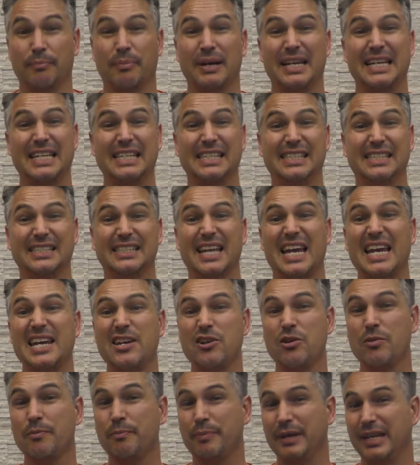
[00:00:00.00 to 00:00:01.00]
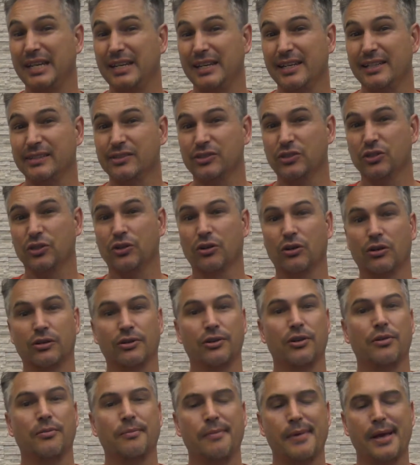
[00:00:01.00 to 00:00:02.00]
but he stayed obedient to God
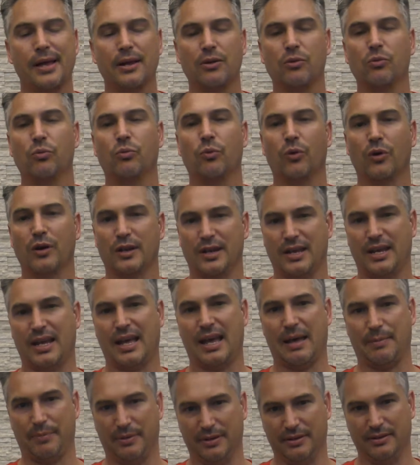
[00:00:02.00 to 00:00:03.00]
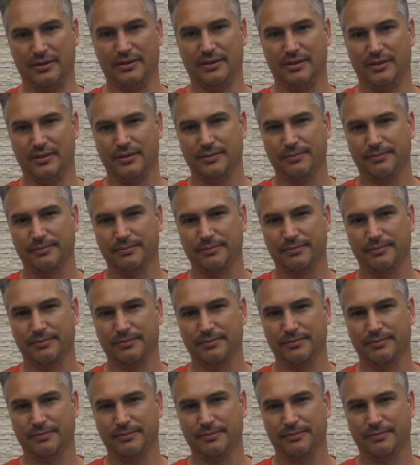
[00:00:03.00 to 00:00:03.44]
no matter what happens.